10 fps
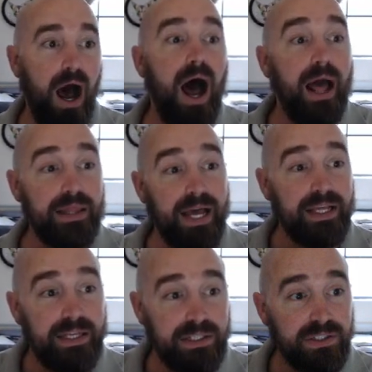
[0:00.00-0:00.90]
I
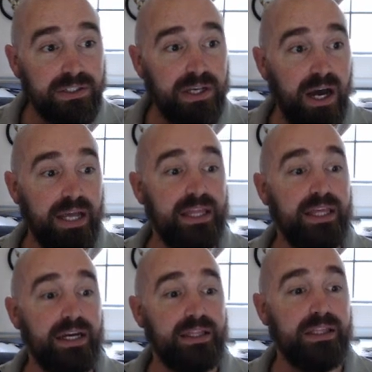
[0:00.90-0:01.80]
like this. I
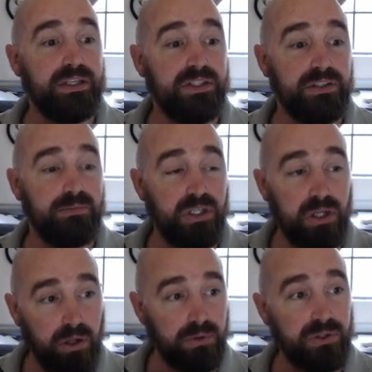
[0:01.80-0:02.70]
think that this is a much
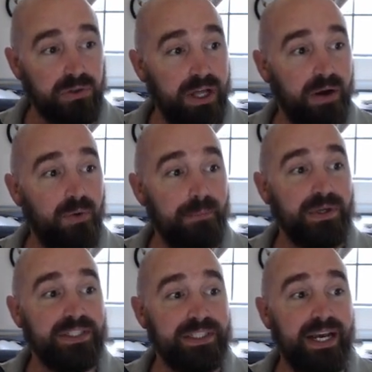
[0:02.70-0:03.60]
closer like
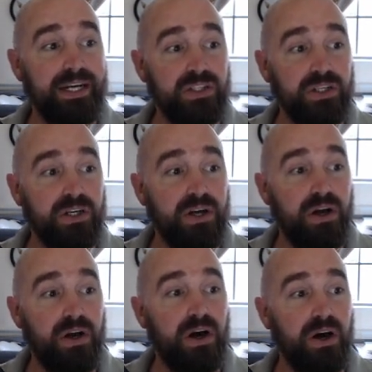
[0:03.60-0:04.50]
representation
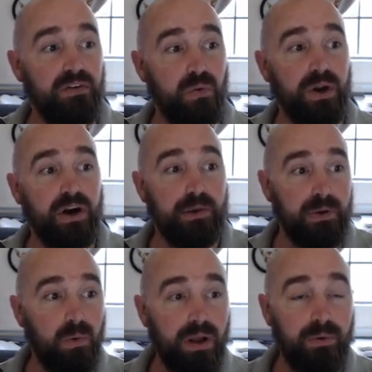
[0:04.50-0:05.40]
of what you're going to be
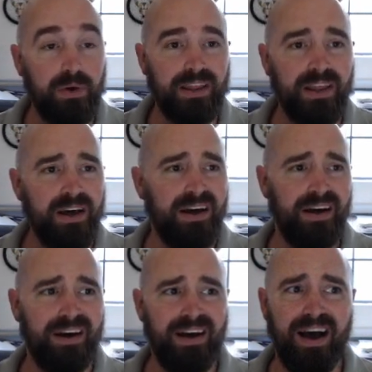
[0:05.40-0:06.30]
working with.
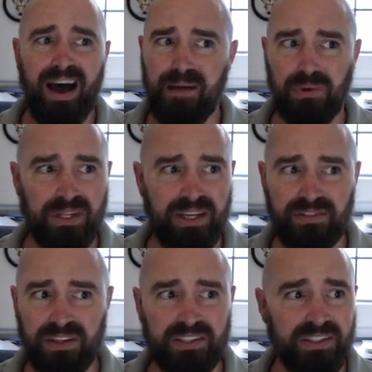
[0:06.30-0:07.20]
I
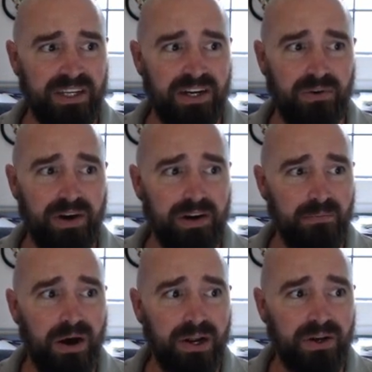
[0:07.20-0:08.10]
believe this is integrated
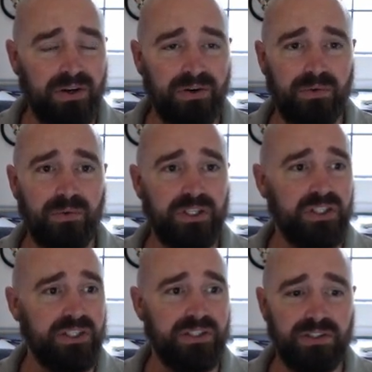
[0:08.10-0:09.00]
Monaco, which
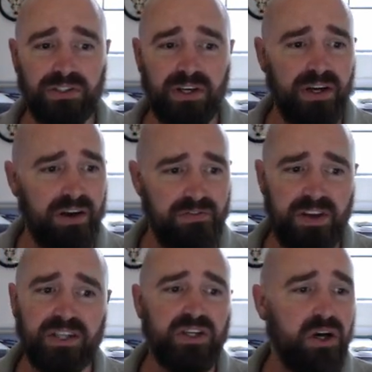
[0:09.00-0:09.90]
is
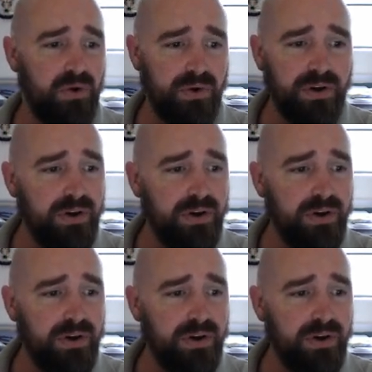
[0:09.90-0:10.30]
VS Code,